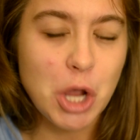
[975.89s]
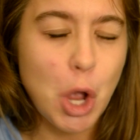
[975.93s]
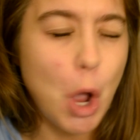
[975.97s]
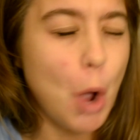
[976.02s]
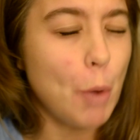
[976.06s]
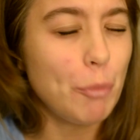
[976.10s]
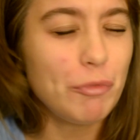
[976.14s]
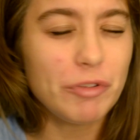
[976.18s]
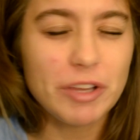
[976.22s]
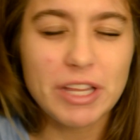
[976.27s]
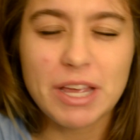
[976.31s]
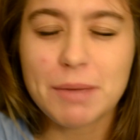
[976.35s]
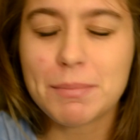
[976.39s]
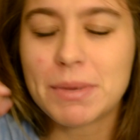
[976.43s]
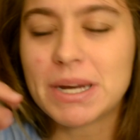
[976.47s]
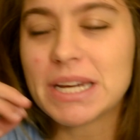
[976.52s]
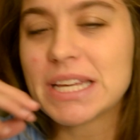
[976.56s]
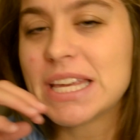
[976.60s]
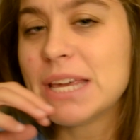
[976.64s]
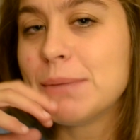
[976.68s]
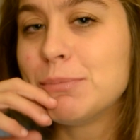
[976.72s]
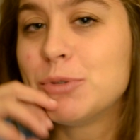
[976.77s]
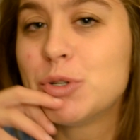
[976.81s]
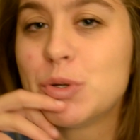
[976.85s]
Hopefully I'm going
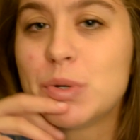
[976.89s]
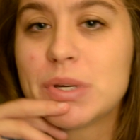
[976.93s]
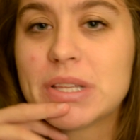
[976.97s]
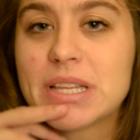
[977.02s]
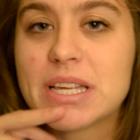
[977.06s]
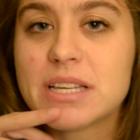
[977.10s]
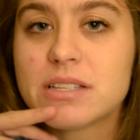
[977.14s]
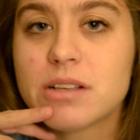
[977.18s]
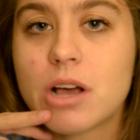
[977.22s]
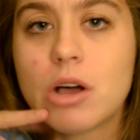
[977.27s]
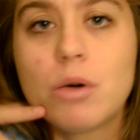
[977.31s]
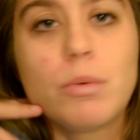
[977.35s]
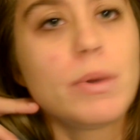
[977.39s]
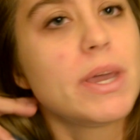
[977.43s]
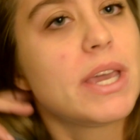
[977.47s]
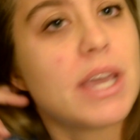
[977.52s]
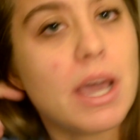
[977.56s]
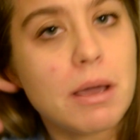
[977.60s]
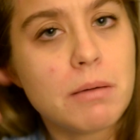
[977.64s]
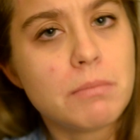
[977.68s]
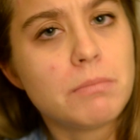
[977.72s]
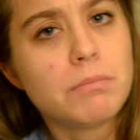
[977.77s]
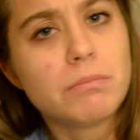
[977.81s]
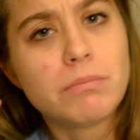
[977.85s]
to keep doing these all
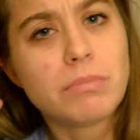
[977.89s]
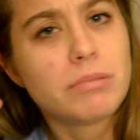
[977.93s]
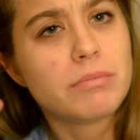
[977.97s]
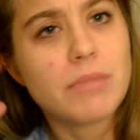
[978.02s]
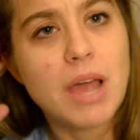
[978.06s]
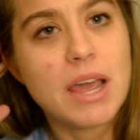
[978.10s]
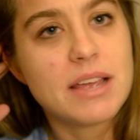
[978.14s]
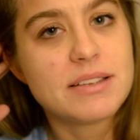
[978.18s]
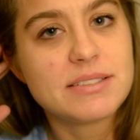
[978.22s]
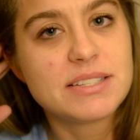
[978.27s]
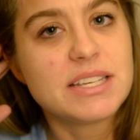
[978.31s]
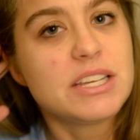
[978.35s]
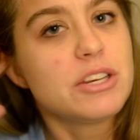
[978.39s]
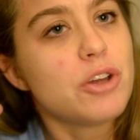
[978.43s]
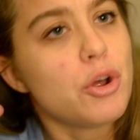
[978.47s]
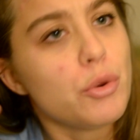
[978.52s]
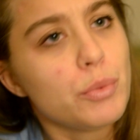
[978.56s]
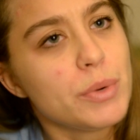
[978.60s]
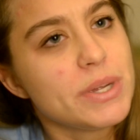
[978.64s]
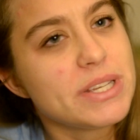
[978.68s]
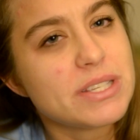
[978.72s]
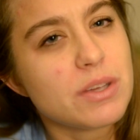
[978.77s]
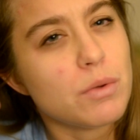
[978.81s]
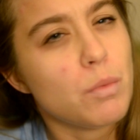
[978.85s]
week. I see no
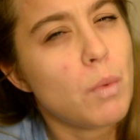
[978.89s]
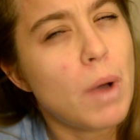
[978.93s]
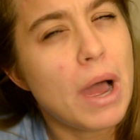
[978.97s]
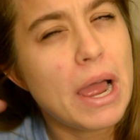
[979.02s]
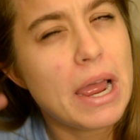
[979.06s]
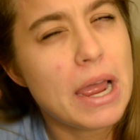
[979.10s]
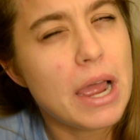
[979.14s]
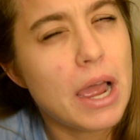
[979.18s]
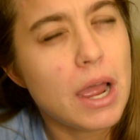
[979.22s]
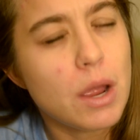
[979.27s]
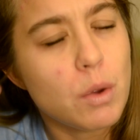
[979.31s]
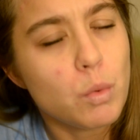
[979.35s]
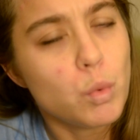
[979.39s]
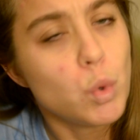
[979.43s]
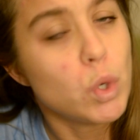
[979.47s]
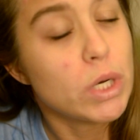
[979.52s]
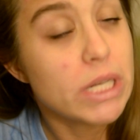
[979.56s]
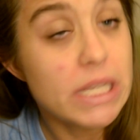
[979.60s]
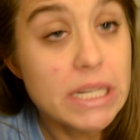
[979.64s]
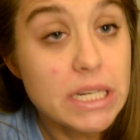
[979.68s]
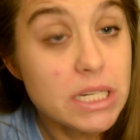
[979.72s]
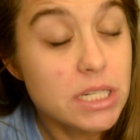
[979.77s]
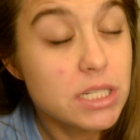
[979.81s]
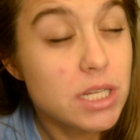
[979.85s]
reason why I
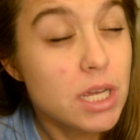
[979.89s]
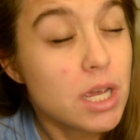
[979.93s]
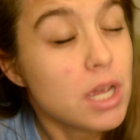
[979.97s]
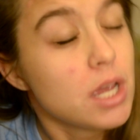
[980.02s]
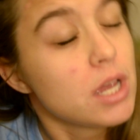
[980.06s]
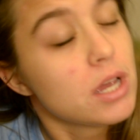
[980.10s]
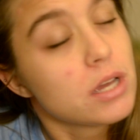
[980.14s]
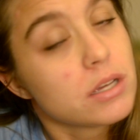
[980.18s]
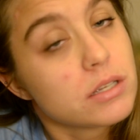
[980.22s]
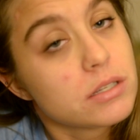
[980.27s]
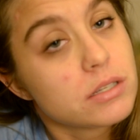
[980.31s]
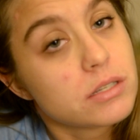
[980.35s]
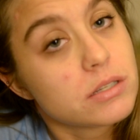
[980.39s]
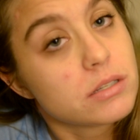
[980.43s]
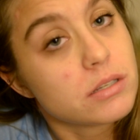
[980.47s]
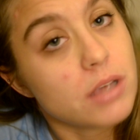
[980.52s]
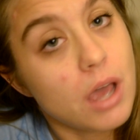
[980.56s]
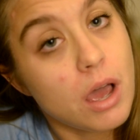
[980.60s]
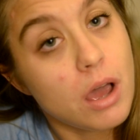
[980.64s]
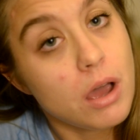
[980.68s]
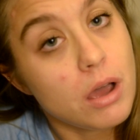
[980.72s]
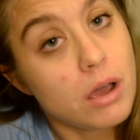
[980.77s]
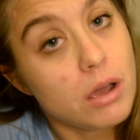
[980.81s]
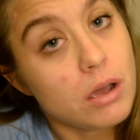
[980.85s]
wouldn't.
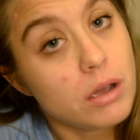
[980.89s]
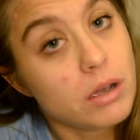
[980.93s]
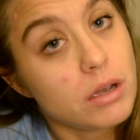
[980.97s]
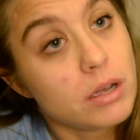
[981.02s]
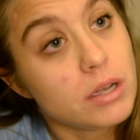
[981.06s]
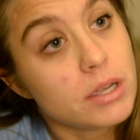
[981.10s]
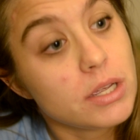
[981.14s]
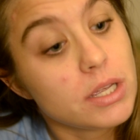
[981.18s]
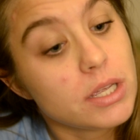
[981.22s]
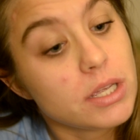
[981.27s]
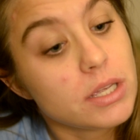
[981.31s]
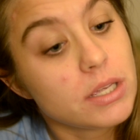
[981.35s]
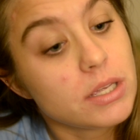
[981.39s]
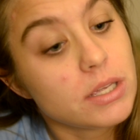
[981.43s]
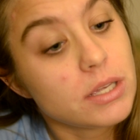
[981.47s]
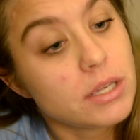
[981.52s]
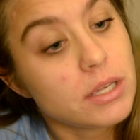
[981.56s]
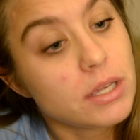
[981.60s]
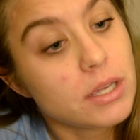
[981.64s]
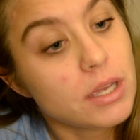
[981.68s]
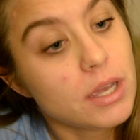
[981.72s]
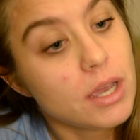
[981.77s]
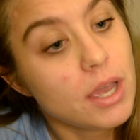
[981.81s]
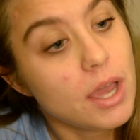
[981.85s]
So
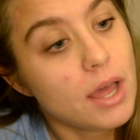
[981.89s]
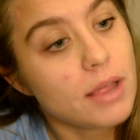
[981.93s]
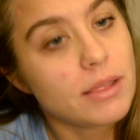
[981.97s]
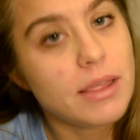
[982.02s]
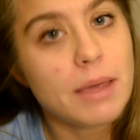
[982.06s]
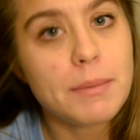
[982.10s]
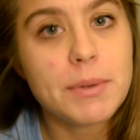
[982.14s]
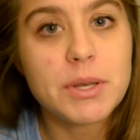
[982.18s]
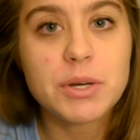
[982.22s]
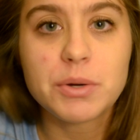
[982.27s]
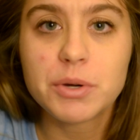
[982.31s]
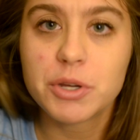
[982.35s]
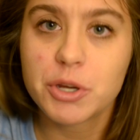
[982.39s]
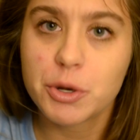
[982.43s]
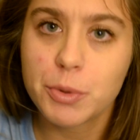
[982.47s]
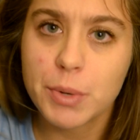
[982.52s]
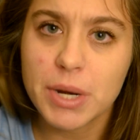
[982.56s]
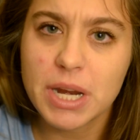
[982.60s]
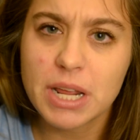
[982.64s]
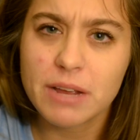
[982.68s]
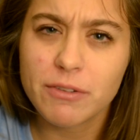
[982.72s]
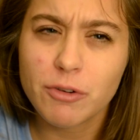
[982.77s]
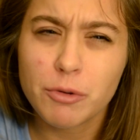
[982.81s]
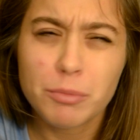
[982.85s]
yeah, let me know what you're
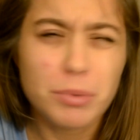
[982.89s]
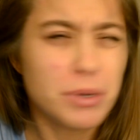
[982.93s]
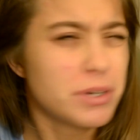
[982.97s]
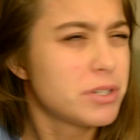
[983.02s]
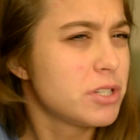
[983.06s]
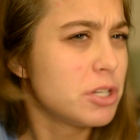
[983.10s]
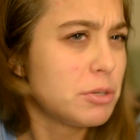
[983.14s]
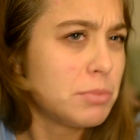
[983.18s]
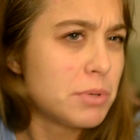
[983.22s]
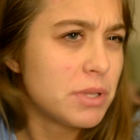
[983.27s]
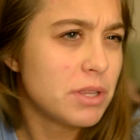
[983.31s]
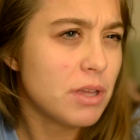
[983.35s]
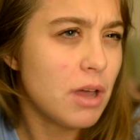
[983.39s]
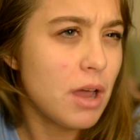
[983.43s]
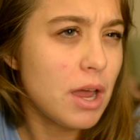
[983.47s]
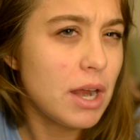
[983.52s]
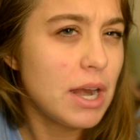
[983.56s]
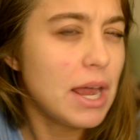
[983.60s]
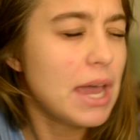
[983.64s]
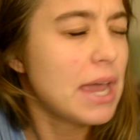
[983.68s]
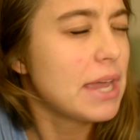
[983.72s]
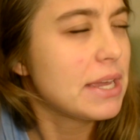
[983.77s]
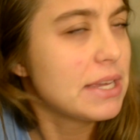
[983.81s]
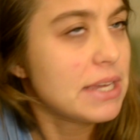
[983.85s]
reading for
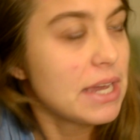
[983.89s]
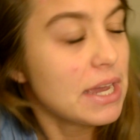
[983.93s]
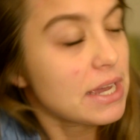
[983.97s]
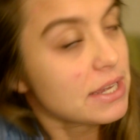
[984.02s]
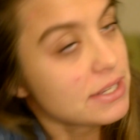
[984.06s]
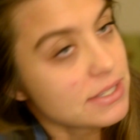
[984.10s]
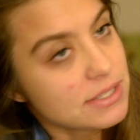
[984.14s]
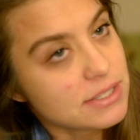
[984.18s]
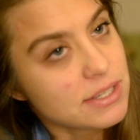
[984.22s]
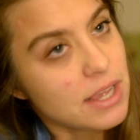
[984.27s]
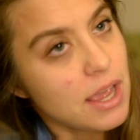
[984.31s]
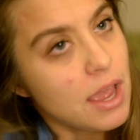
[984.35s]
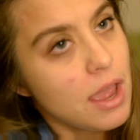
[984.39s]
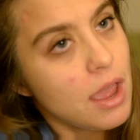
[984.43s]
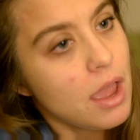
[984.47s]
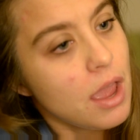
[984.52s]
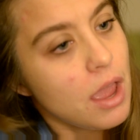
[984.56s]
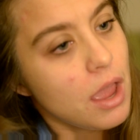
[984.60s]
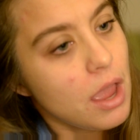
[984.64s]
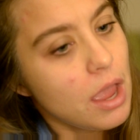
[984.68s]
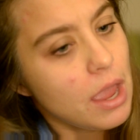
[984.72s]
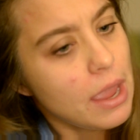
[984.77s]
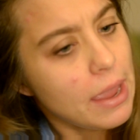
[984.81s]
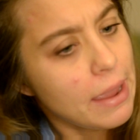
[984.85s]
Booktubeathon, I guess.
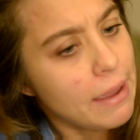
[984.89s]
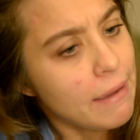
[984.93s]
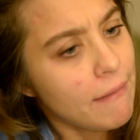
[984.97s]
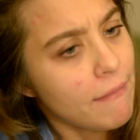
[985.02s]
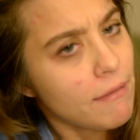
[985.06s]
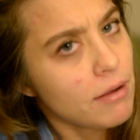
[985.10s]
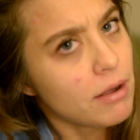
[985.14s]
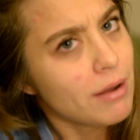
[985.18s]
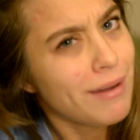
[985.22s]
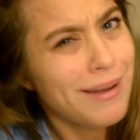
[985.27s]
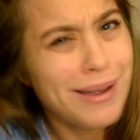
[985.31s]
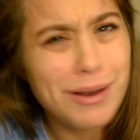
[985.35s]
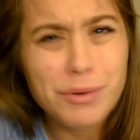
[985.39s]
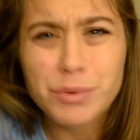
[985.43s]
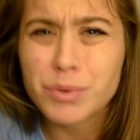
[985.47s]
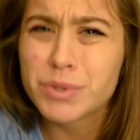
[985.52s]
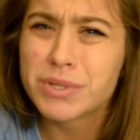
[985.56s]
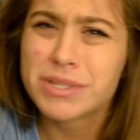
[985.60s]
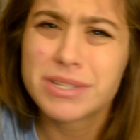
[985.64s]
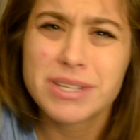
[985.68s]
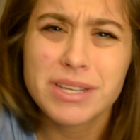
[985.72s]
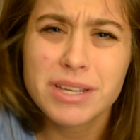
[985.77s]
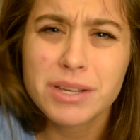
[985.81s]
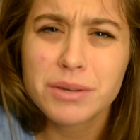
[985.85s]
And I
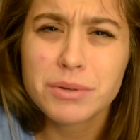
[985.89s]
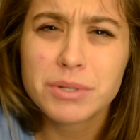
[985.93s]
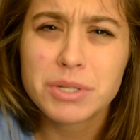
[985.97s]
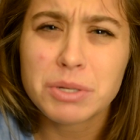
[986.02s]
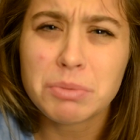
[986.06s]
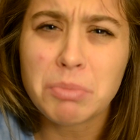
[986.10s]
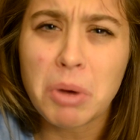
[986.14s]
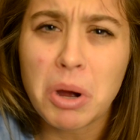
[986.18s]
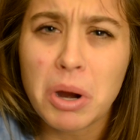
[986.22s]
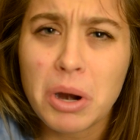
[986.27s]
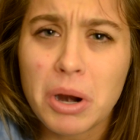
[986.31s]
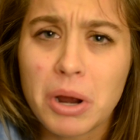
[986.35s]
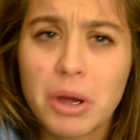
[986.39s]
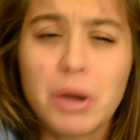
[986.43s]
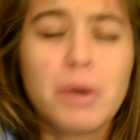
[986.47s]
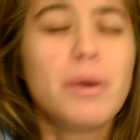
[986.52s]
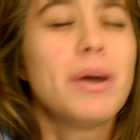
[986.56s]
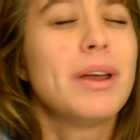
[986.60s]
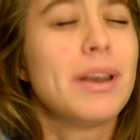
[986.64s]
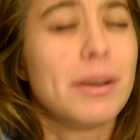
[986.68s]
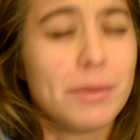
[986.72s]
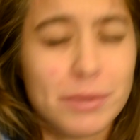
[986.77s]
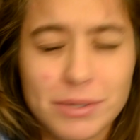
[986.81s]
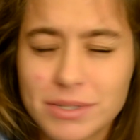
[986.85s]
will see you tomorrow,
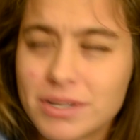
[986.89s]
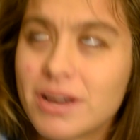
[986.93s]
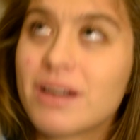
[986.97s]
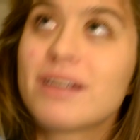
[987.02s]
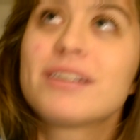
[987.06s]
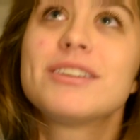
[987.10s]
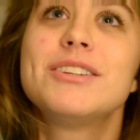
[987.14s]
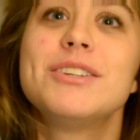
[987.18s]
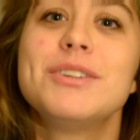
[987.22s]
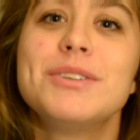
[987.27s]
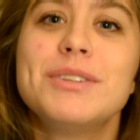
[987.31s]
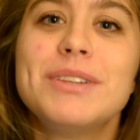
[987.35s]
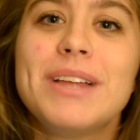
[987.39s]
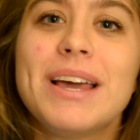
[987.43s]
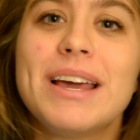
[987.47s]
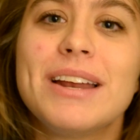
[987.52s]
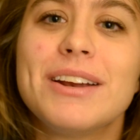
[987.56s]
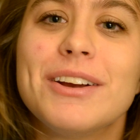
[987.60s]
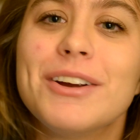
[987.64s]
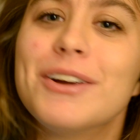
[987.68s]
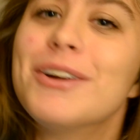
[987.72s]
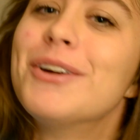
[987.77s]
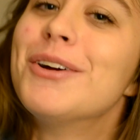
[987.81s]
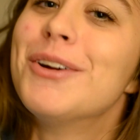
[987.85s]
and I will talk to you
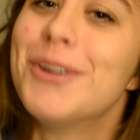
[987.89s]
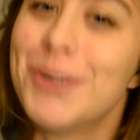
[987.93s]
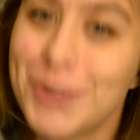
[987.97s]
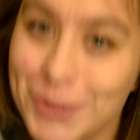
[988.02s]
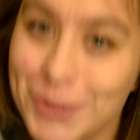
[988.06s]
later.